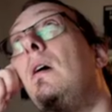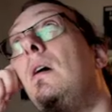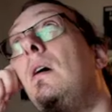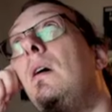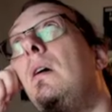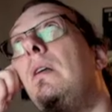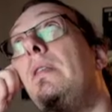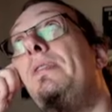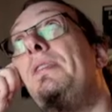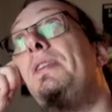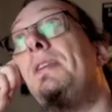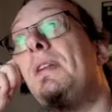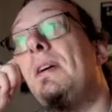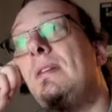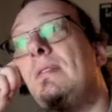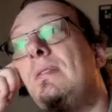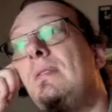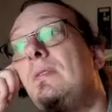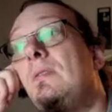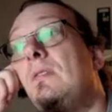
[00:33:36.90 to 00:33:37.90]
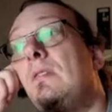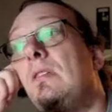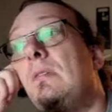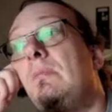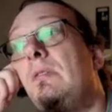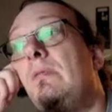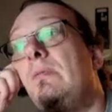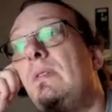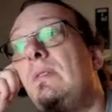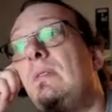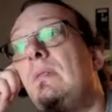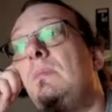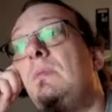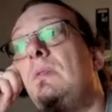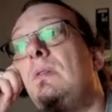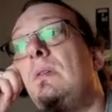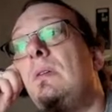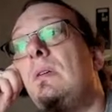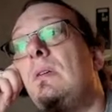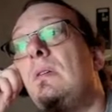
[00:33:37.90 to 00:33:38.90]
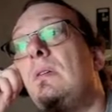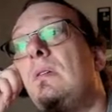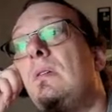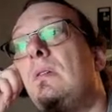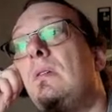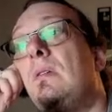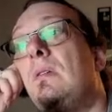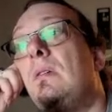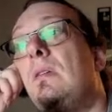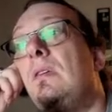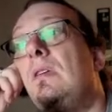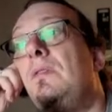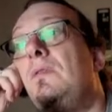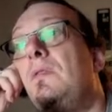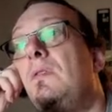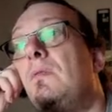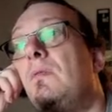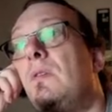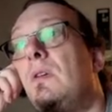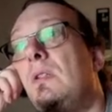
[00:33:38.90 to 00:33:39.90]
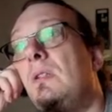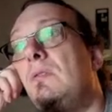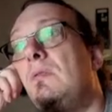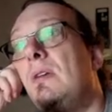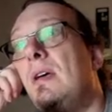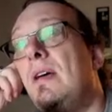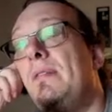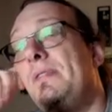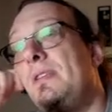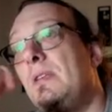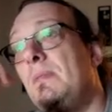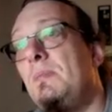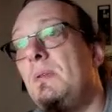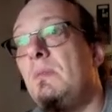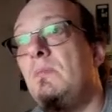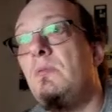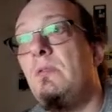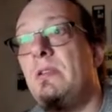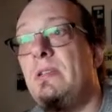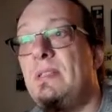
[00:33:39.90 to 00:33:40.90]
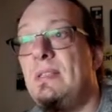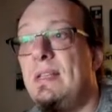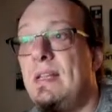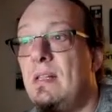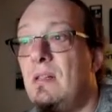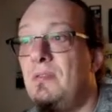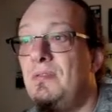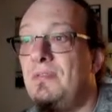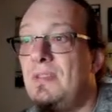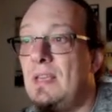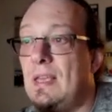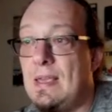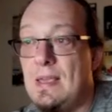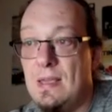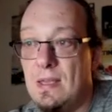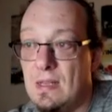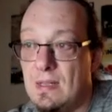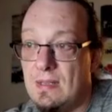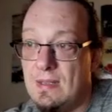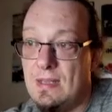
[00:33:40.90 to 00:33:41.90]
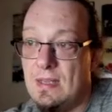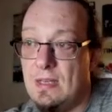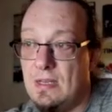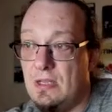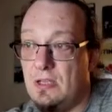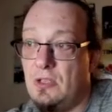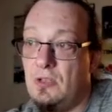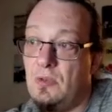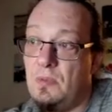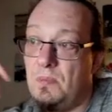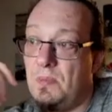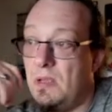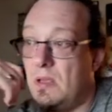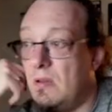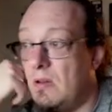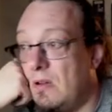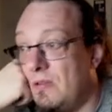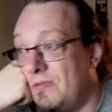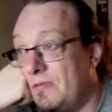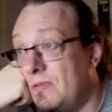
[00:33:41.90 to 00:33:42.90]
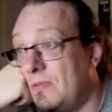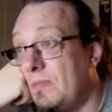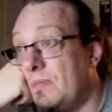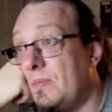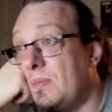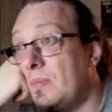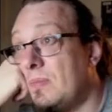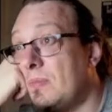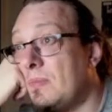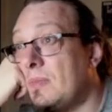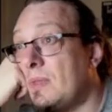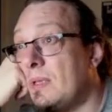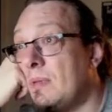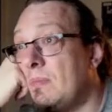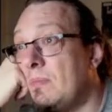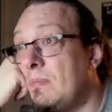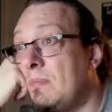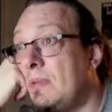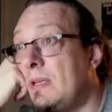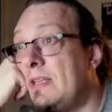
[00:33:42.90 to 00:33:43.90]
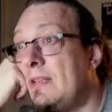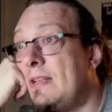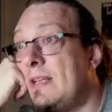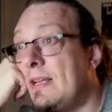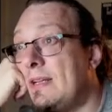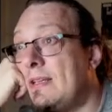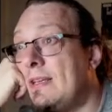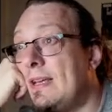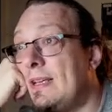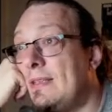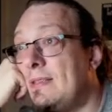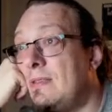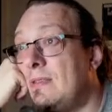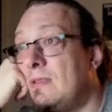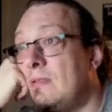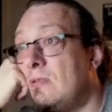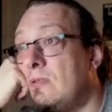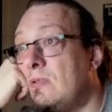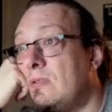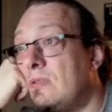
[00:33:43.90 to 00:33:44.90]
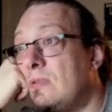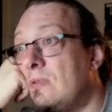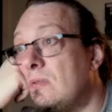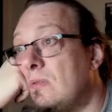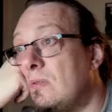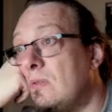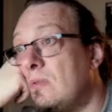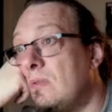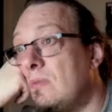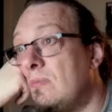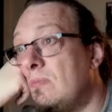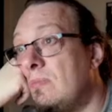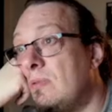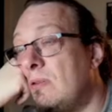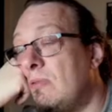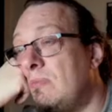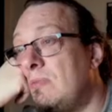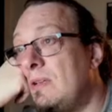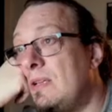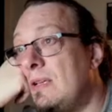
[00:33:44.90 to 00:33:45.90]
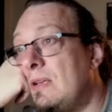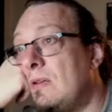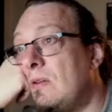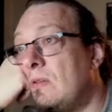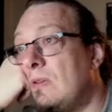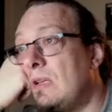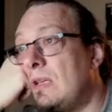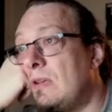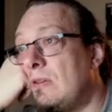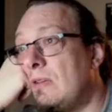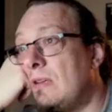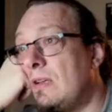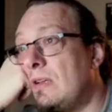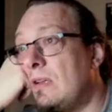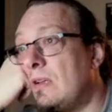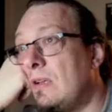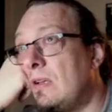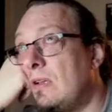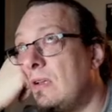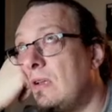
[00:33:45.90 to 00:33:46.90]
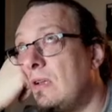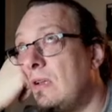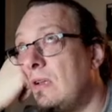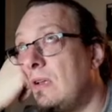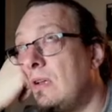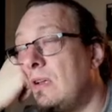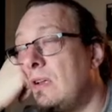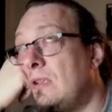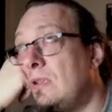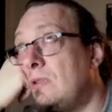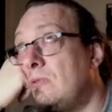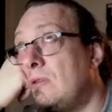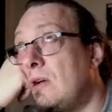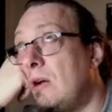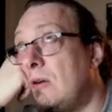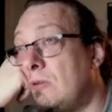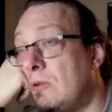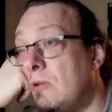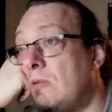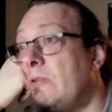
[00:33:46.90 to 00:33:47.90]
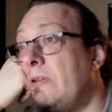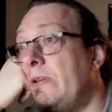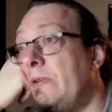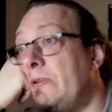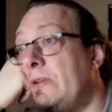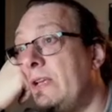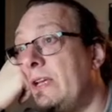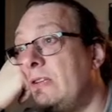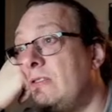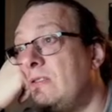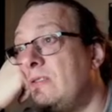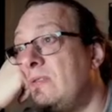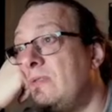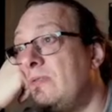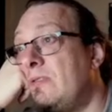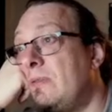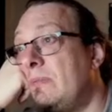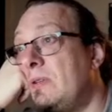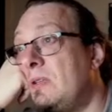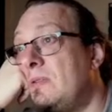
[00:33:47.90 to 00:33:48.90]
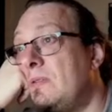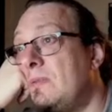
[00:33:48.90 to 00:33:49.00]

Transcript: the NAS is going to be visible. If you want to have it a bit more stealthy, then that should be off. But in that case, you're also probably only going to do outgoing connections from it.